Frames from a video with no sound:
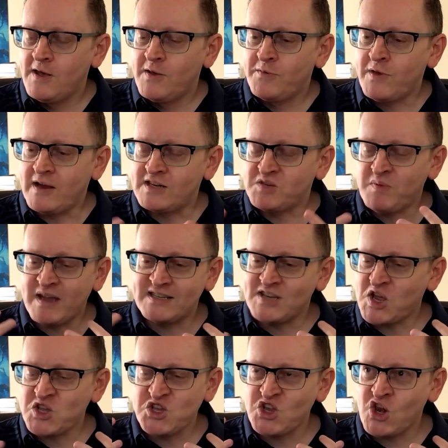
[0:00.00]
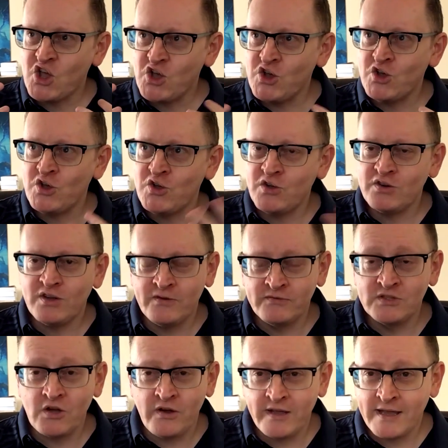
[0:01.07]
that spectacular urn of
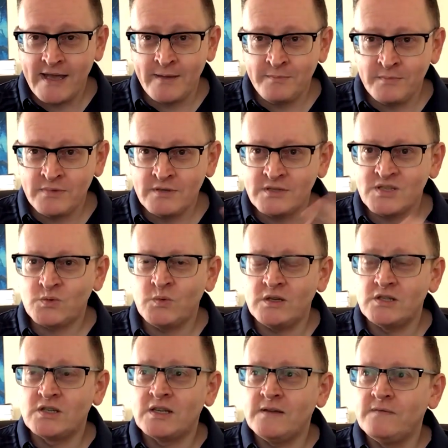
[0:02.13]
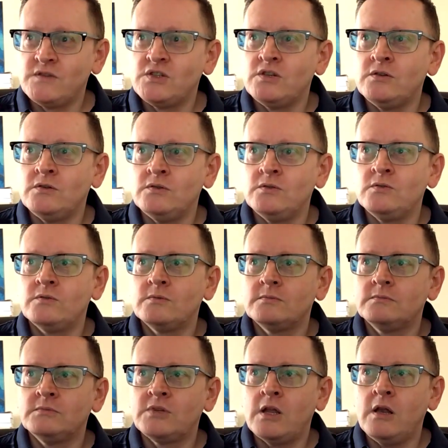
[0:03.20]
Dying Embers, which gives you
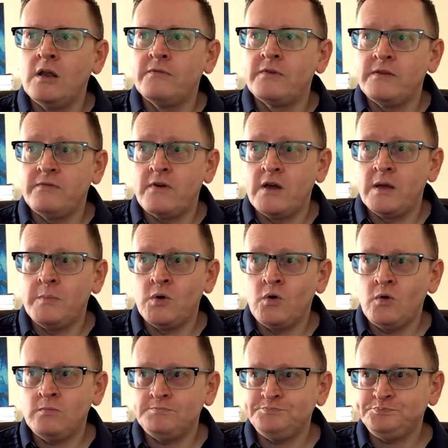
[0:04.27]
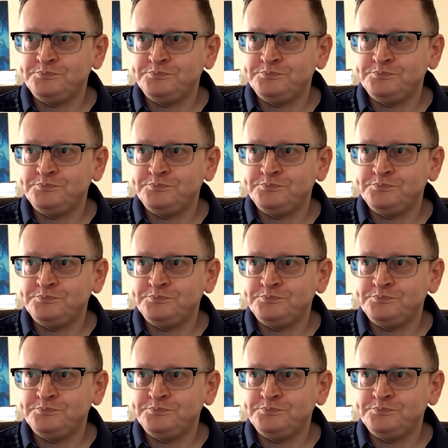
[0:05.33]
the lovely fireball